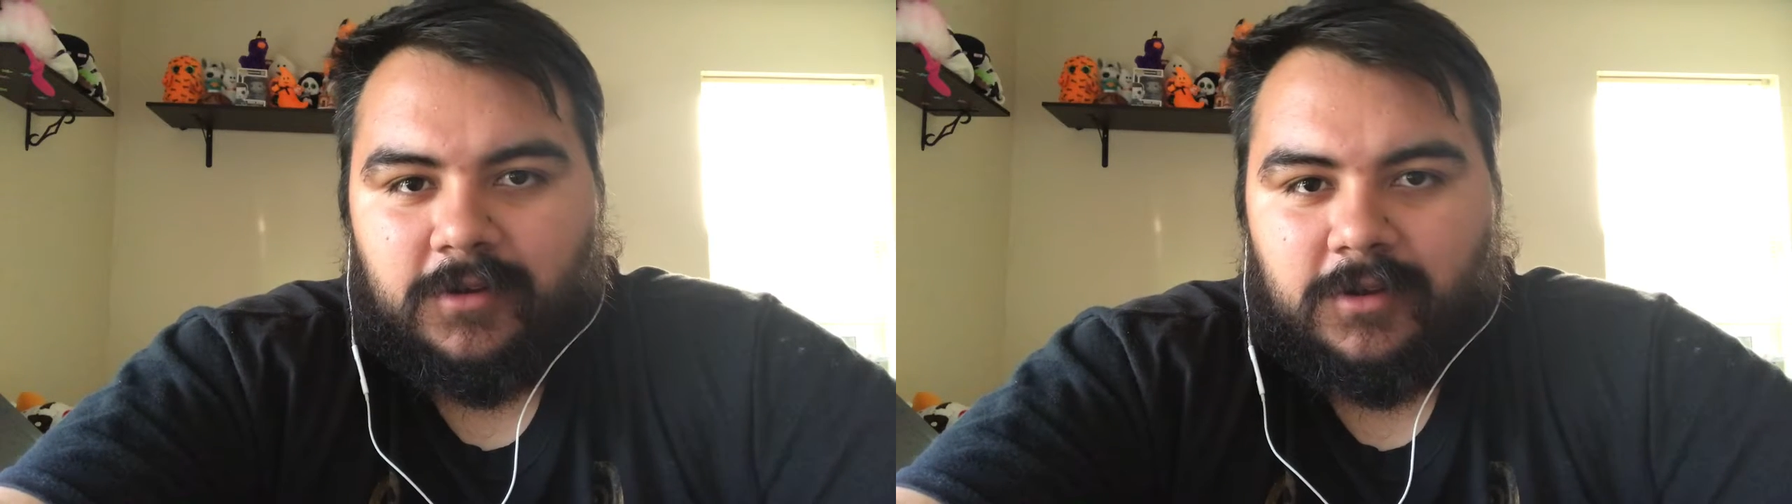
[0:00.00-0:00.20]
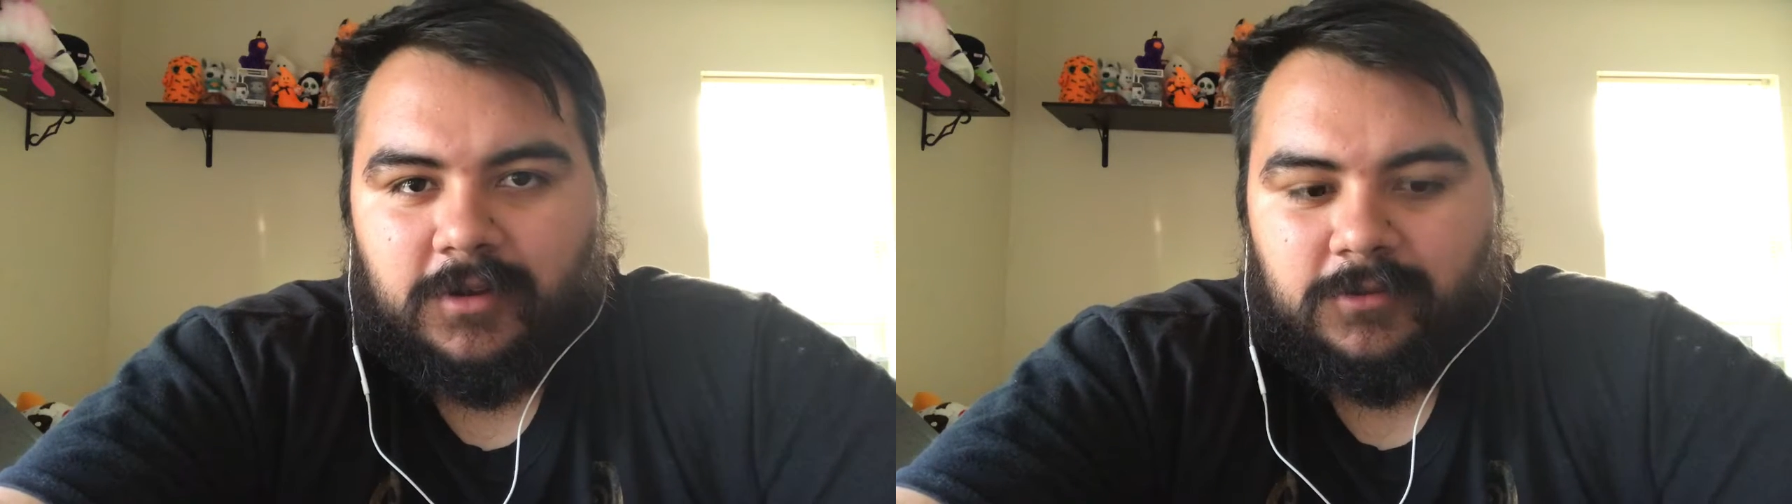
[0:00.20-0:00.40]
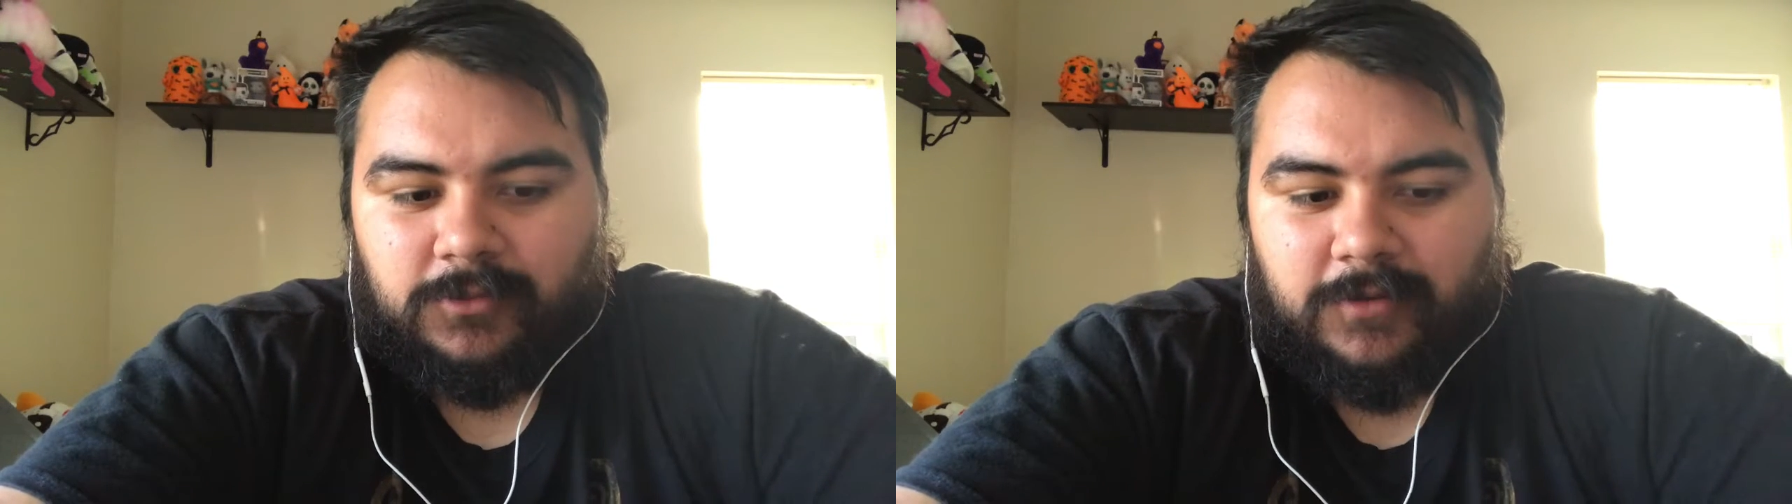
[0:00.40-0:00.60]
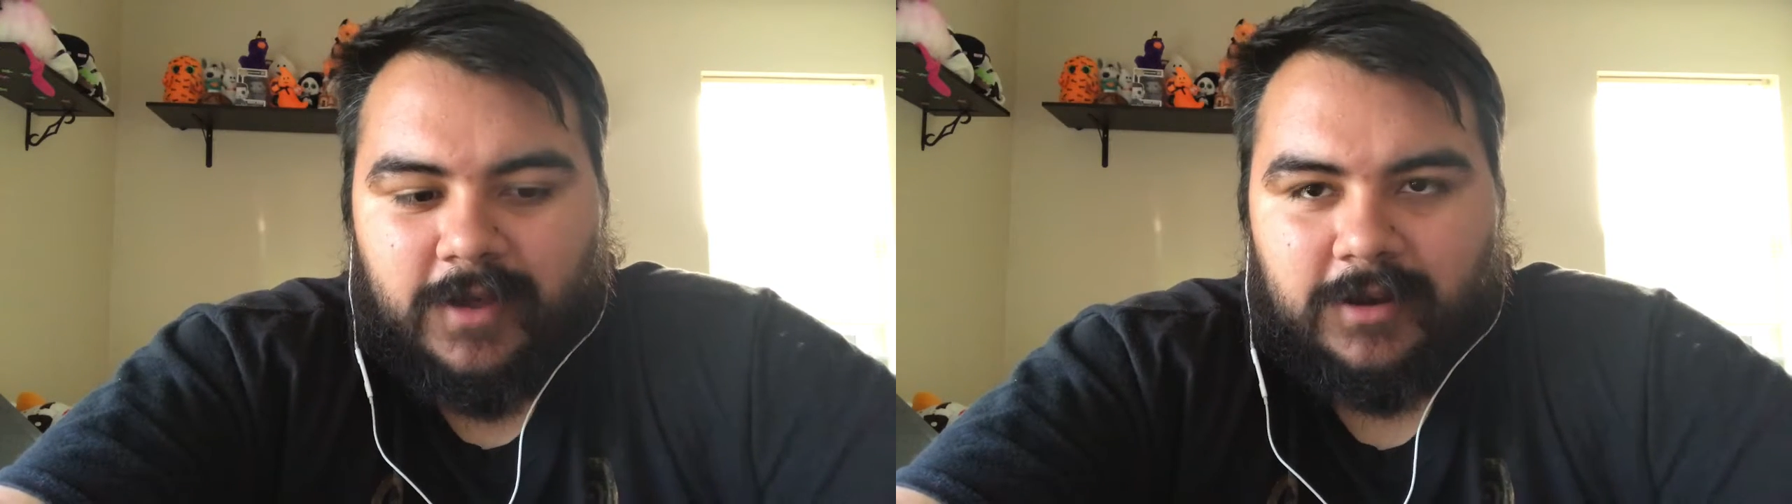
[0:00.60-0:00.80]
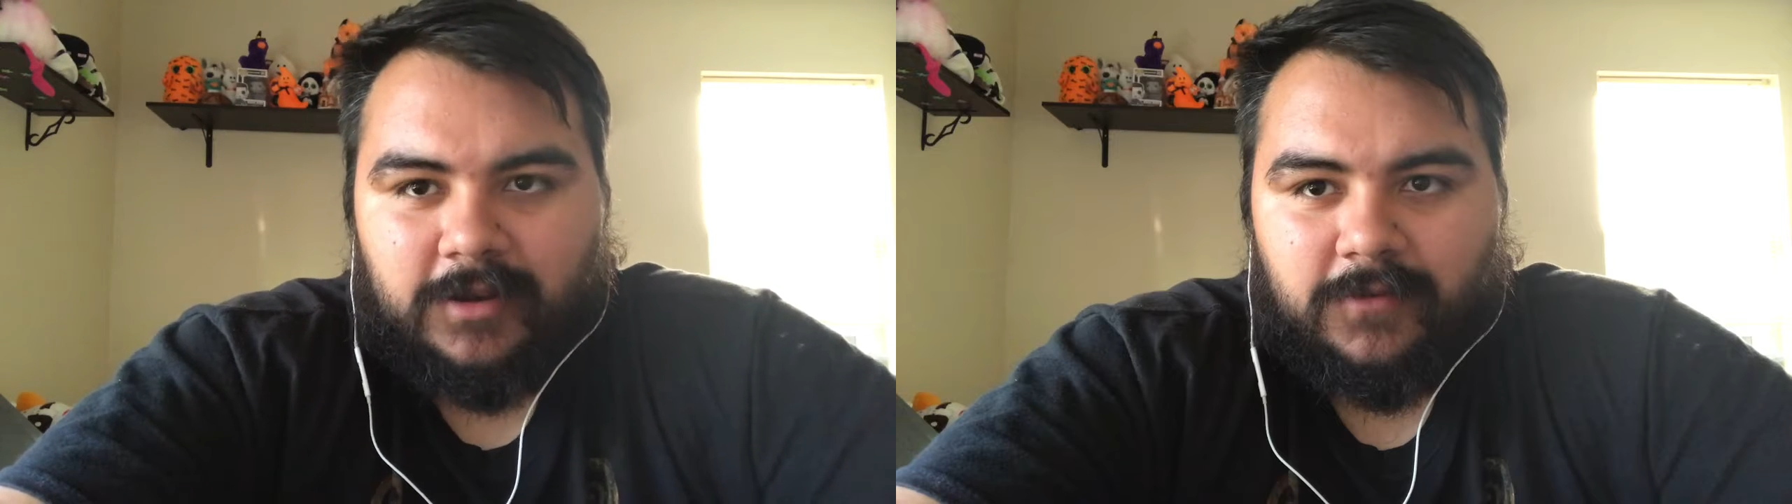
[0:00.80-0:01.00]
I would have
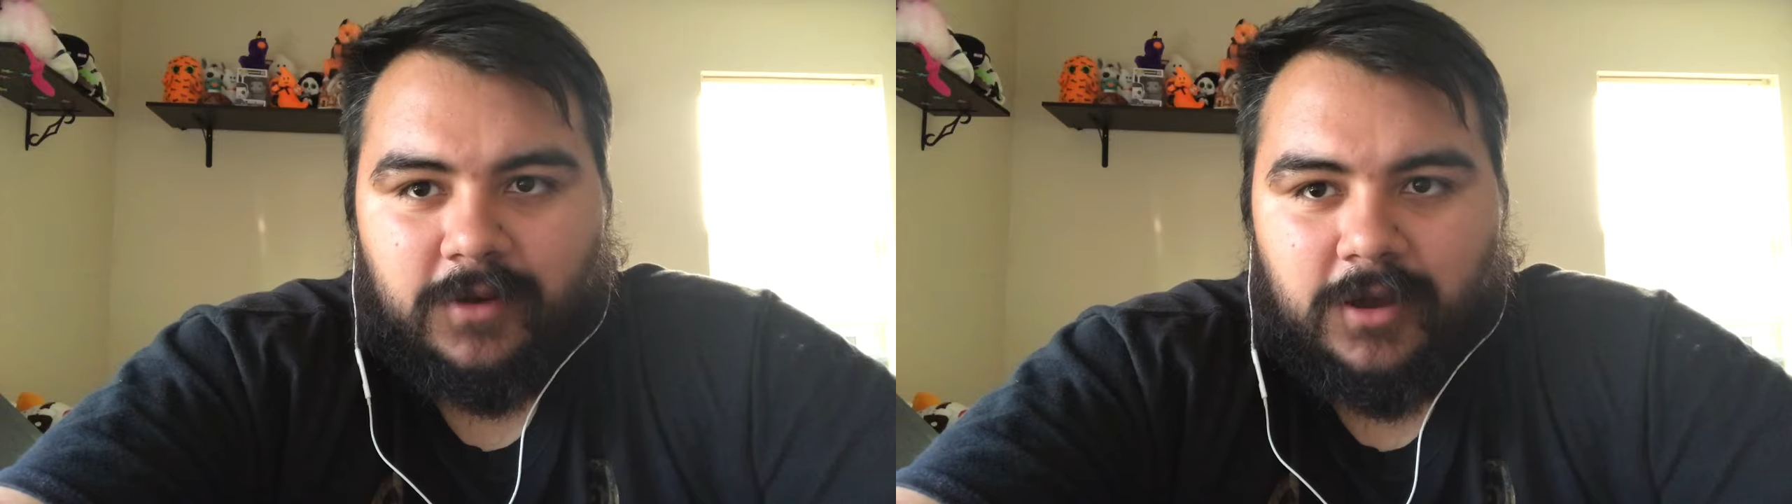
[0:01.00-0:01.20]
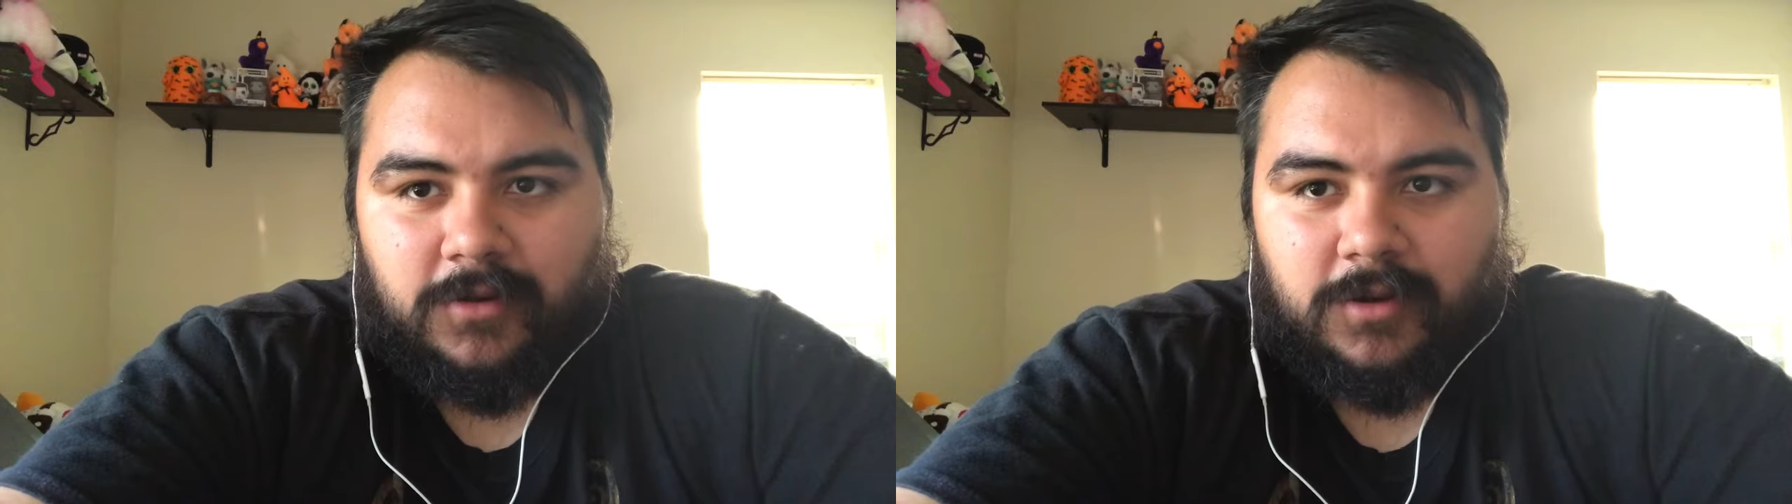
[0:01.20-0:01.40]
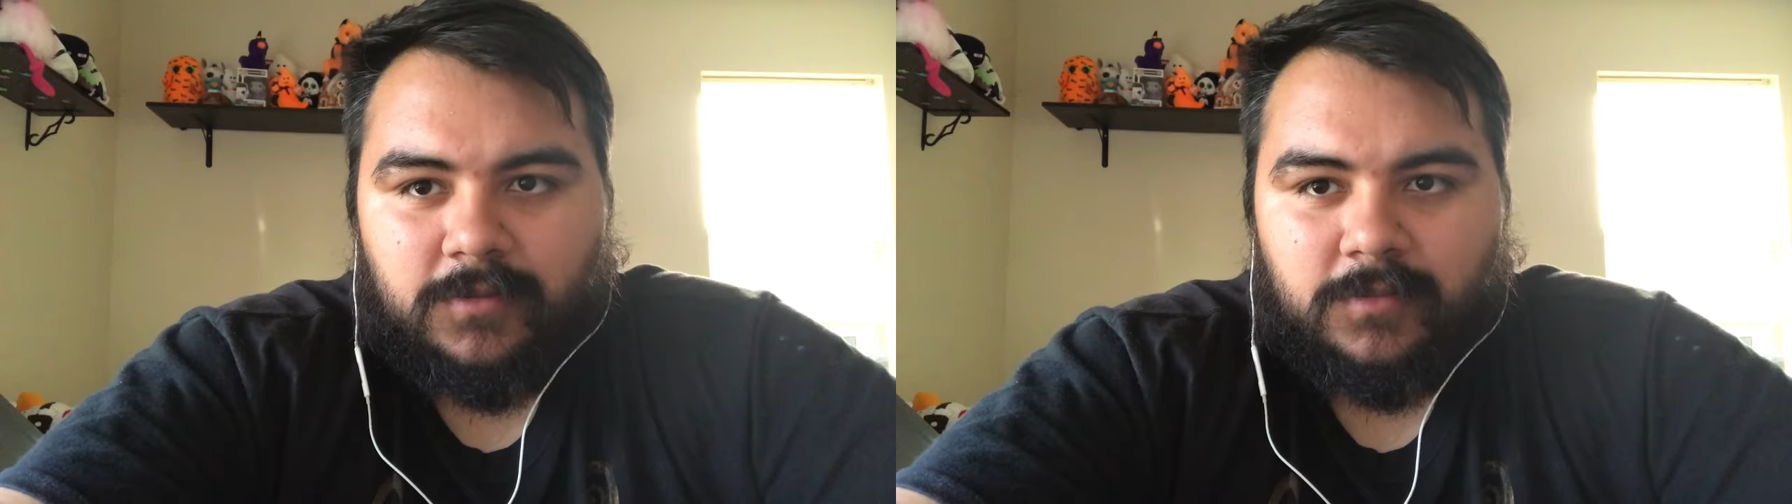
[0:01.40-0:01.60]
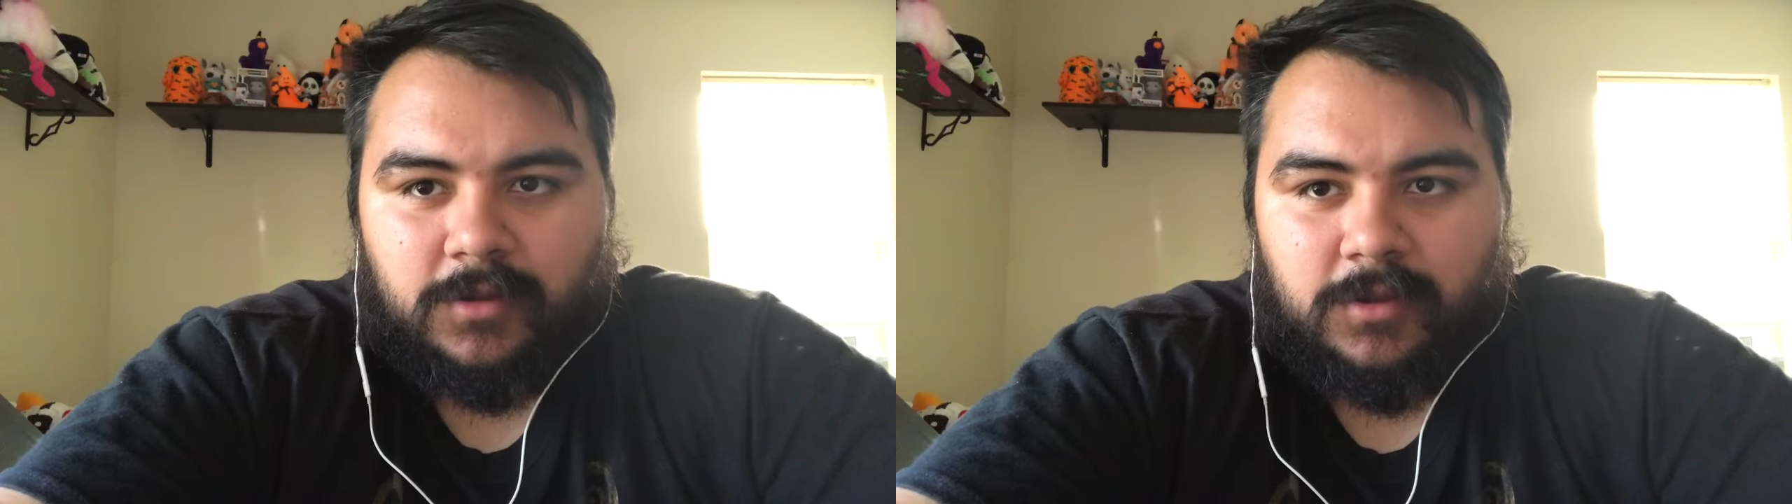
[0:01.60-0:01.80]
had a different outcome.